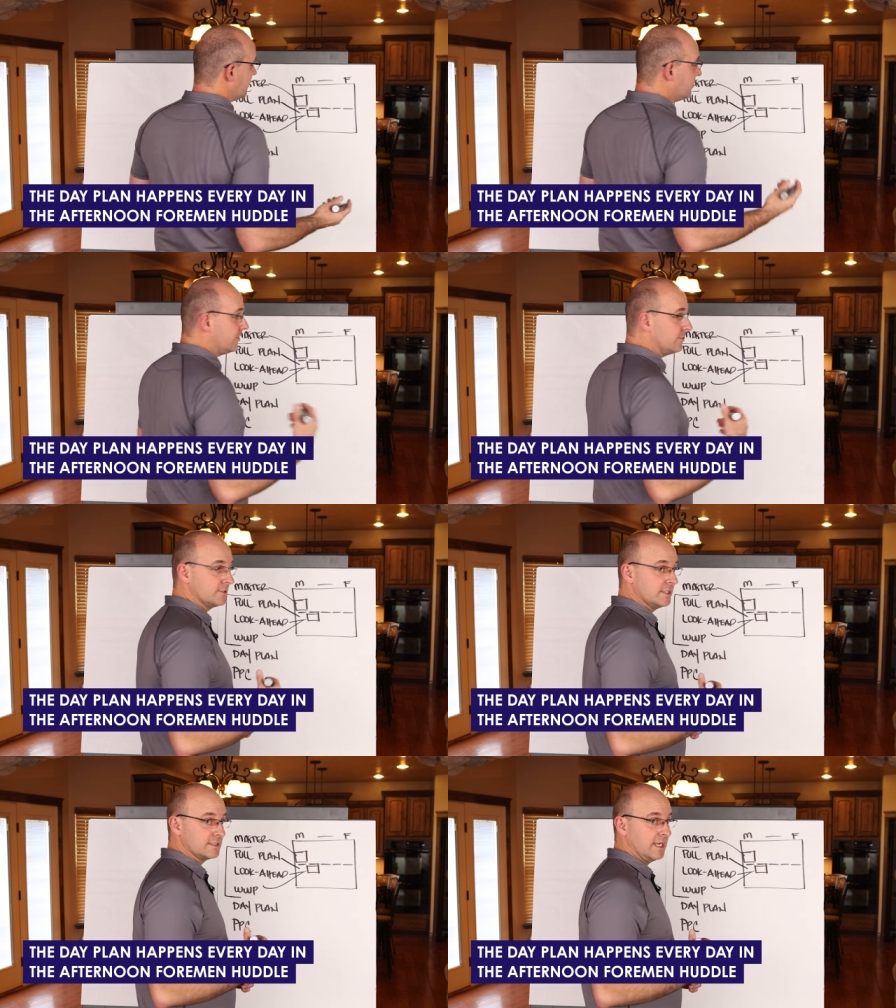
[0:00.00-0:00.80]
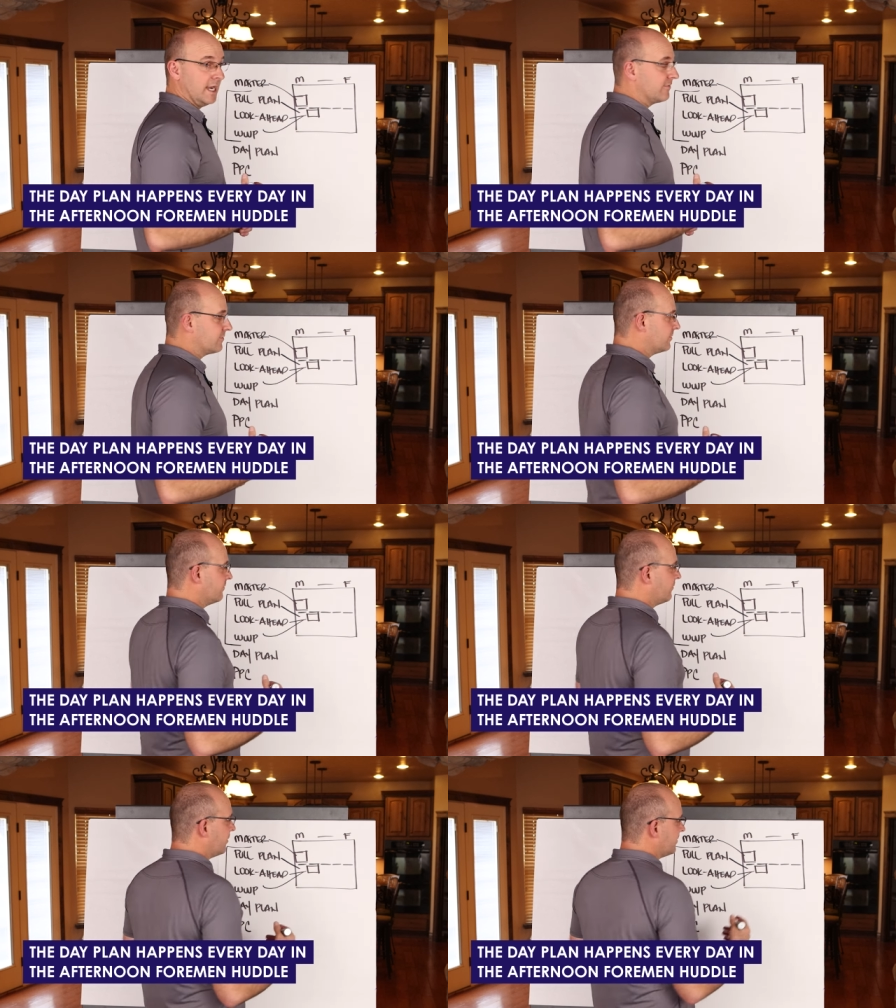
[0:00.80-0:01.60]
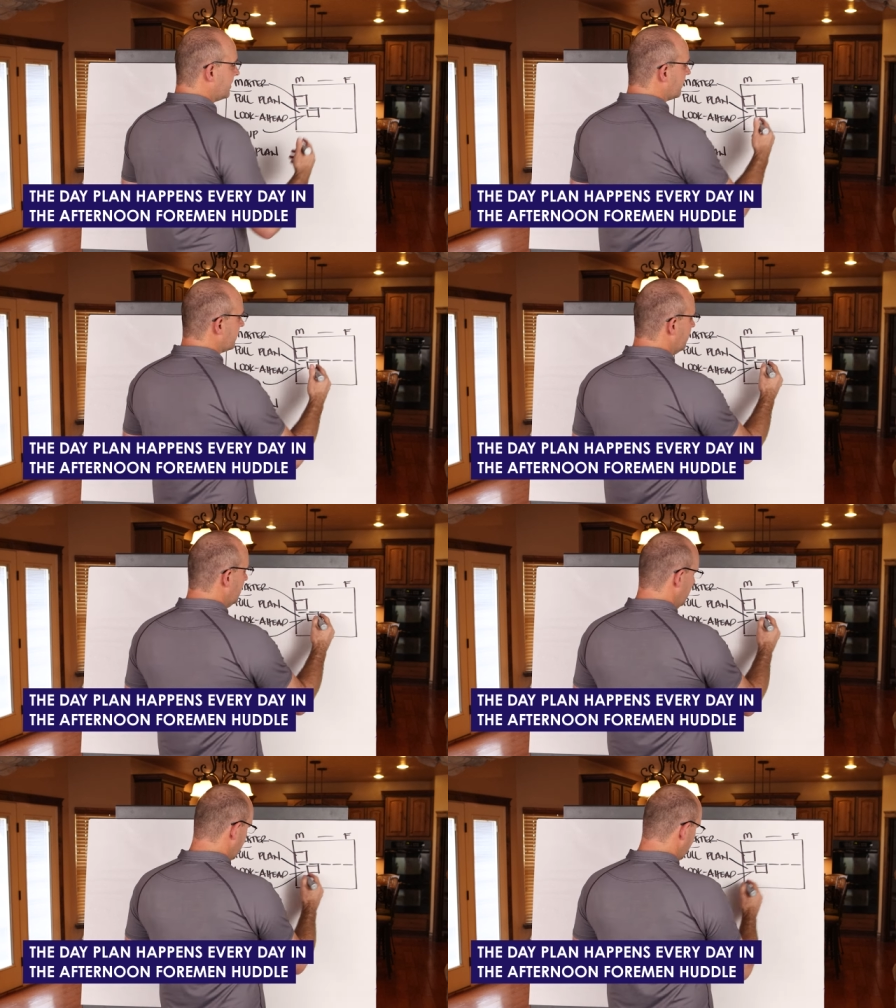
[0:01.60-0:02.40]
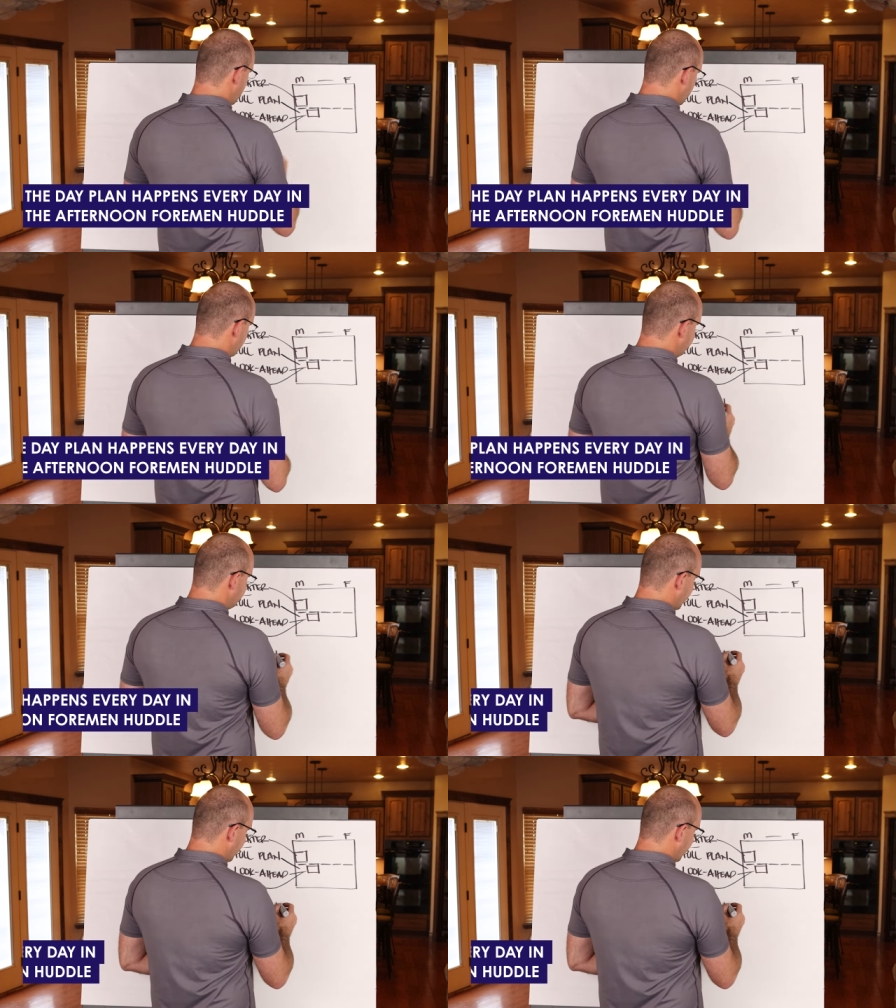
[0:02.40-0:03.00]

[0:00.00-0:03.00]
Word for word: use as the afternoon foreman huddle, where